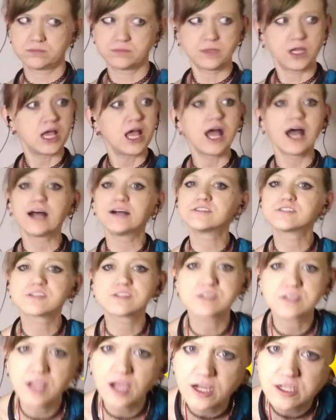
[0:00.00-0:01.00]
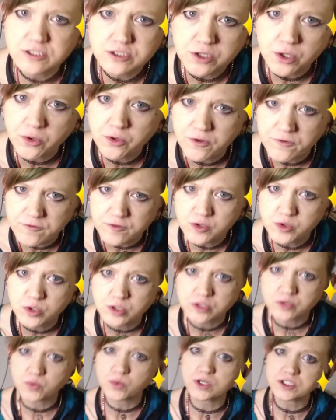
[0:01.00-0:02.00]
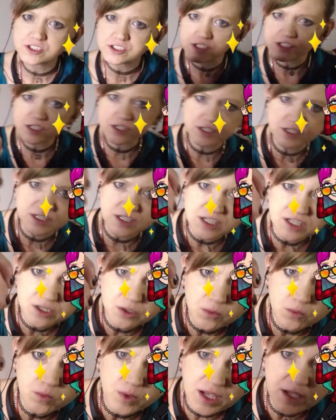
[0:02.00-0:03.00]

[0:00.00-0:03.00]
And she's got to show the viewers what she can get away with.